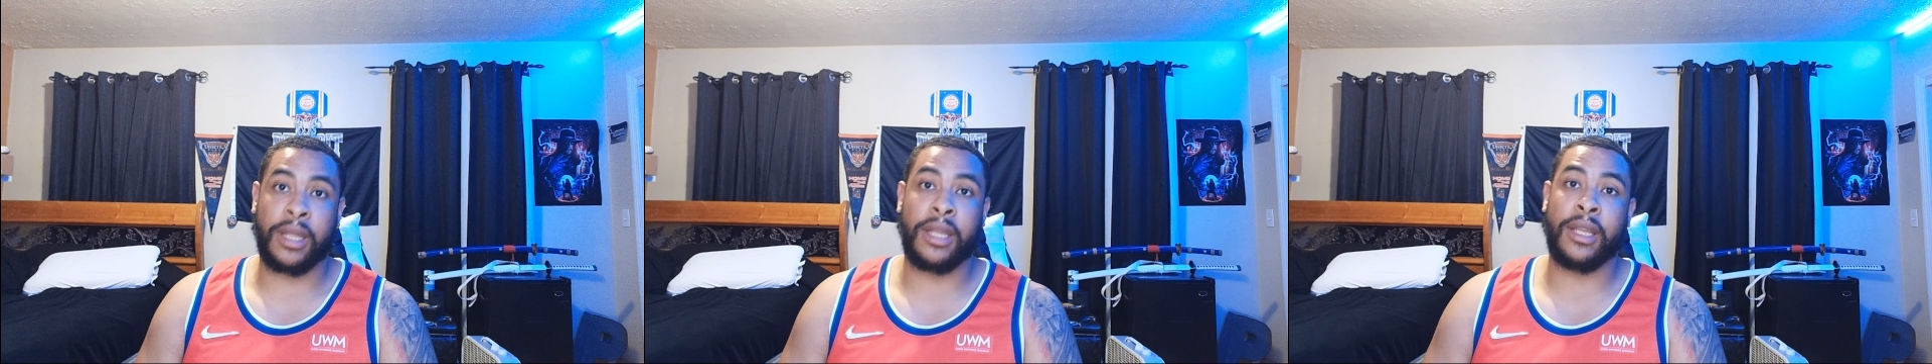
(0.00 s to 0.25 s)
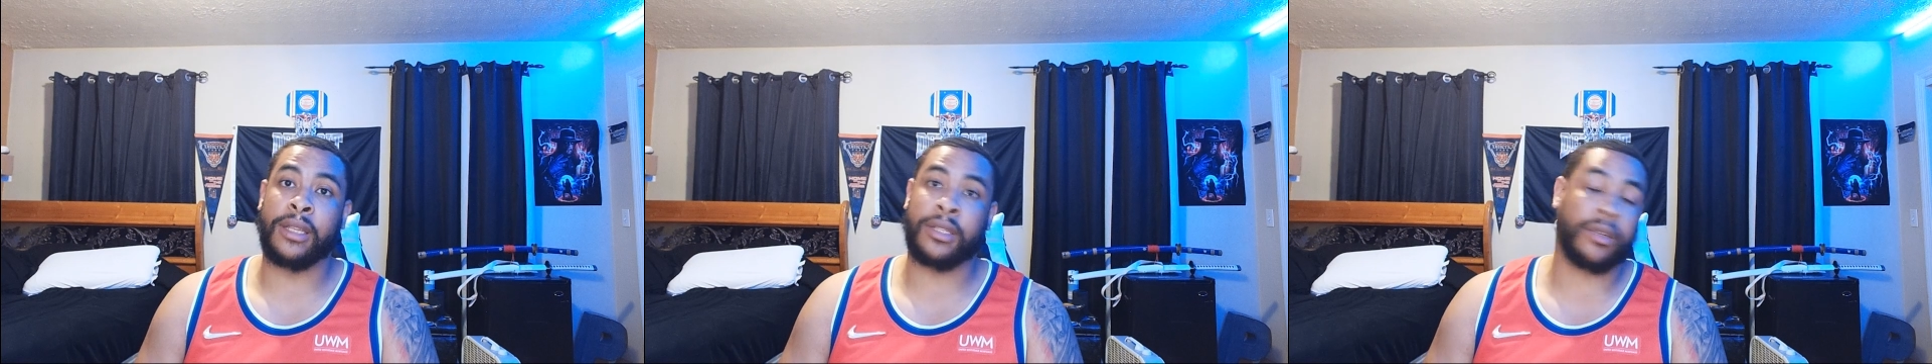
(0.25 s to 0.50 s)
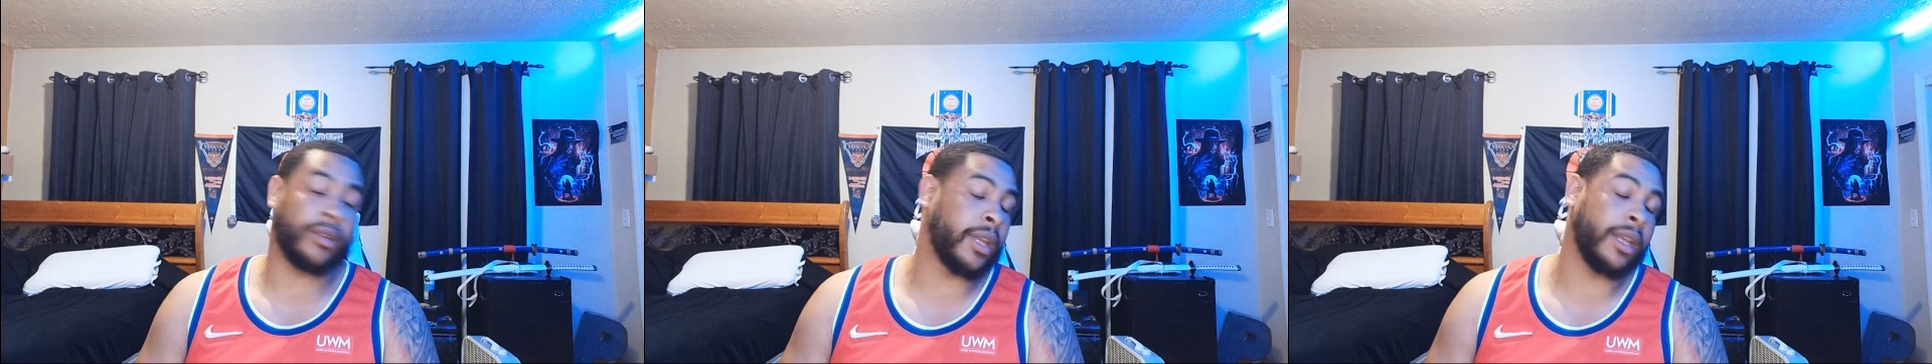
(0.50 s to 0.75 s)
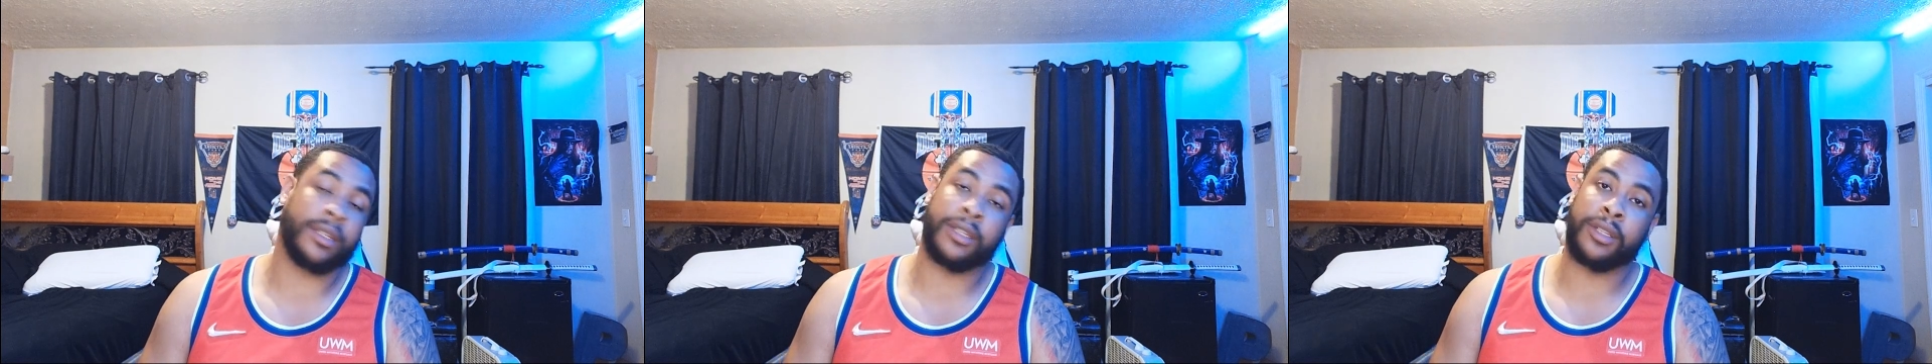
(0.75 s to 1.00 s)
He is a
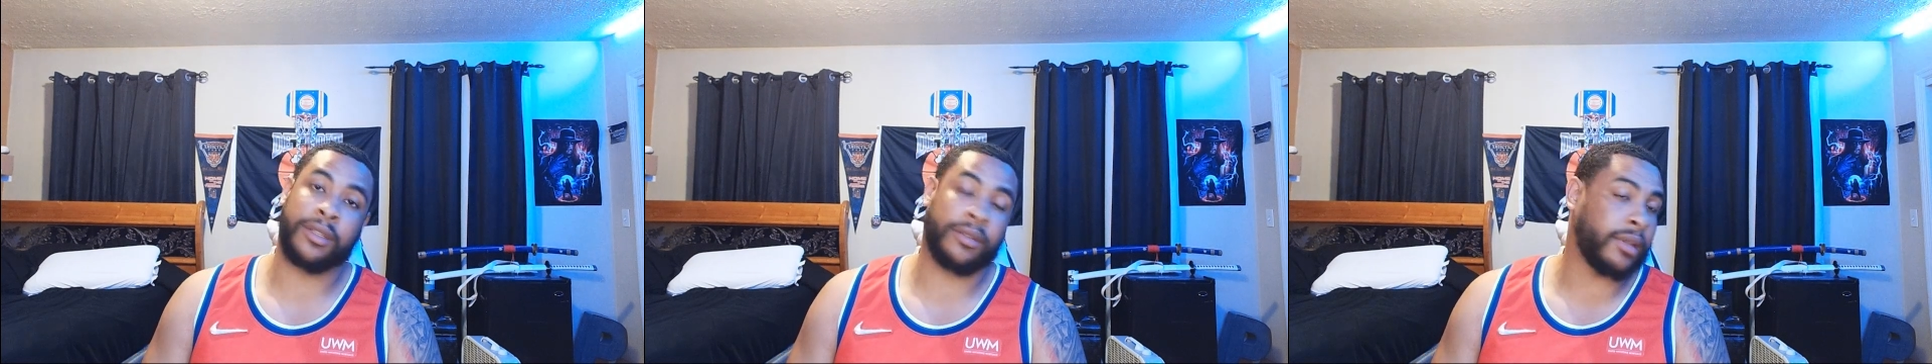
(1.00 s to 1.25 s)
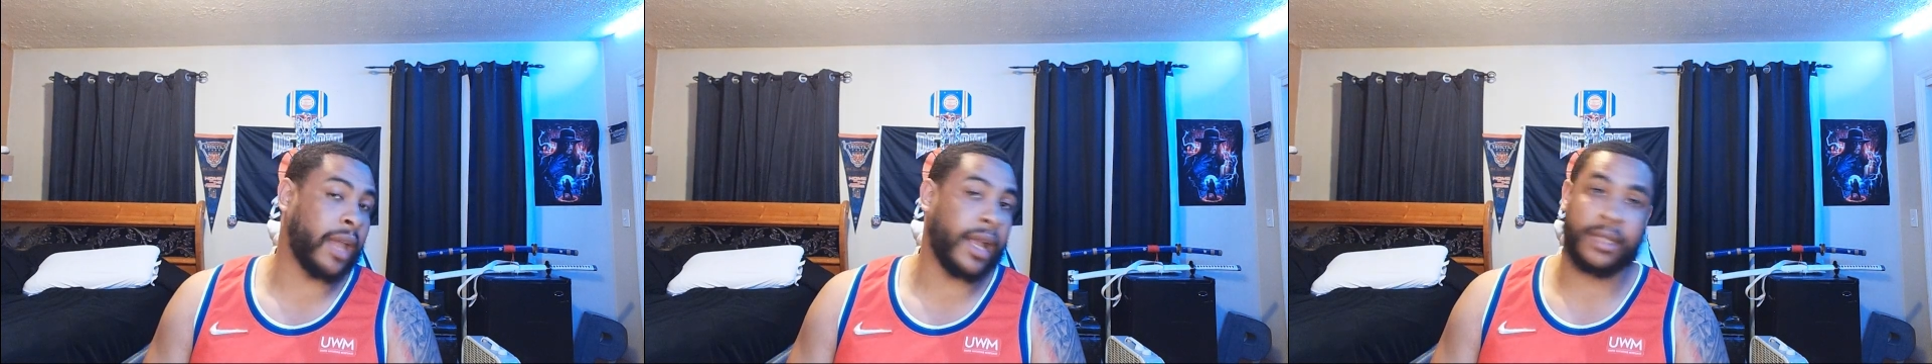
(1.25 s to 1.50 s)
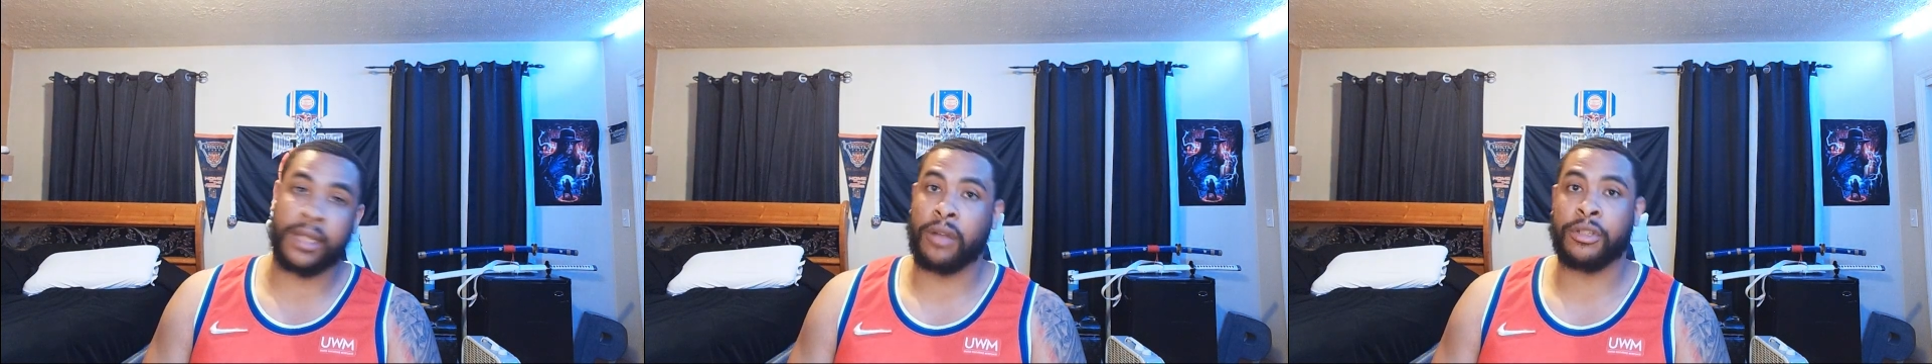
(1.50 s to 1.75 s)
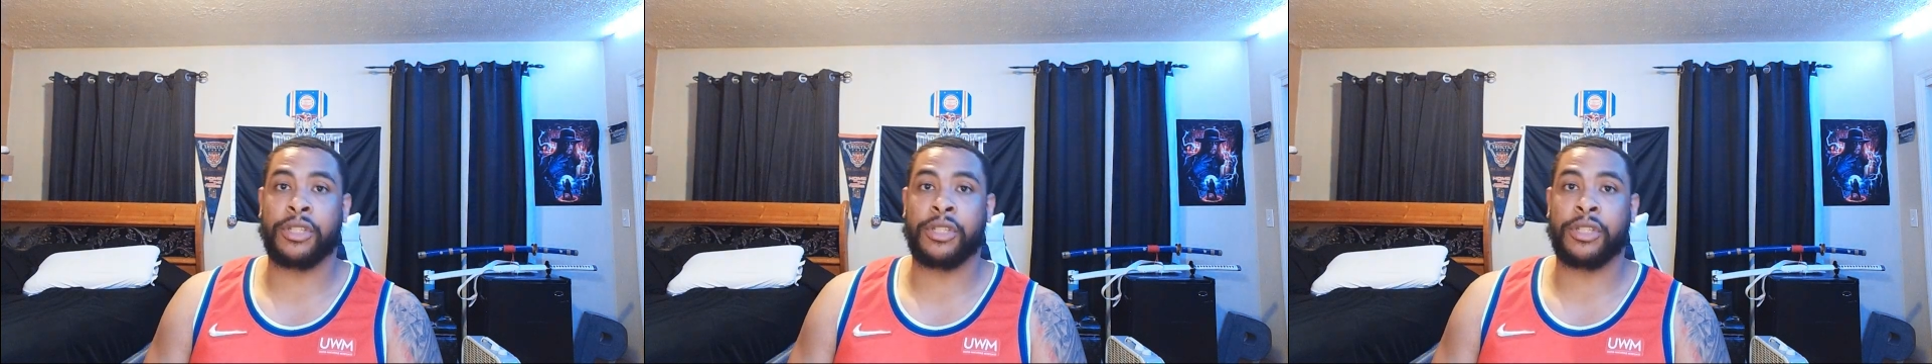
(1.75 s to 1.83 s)
he is a lights out